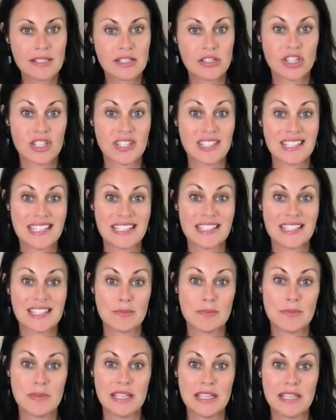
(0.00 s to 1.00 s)
It just needs to
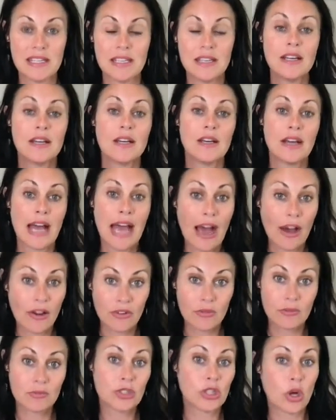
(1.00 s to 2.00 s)
be out
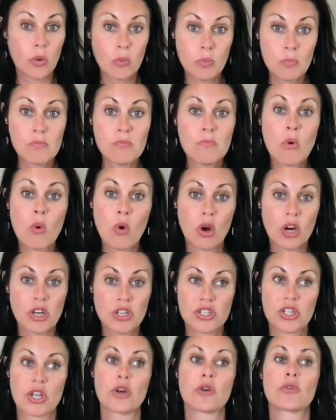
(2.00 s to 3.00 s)
of, more
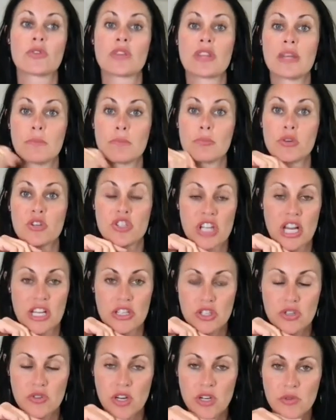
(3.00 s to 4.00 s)
so than
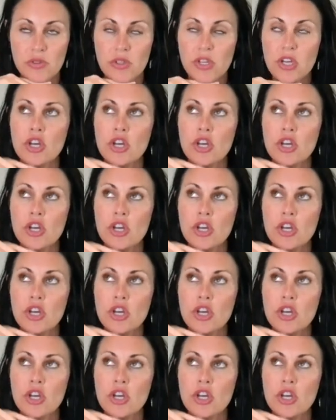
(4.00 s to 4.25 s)
progesterone.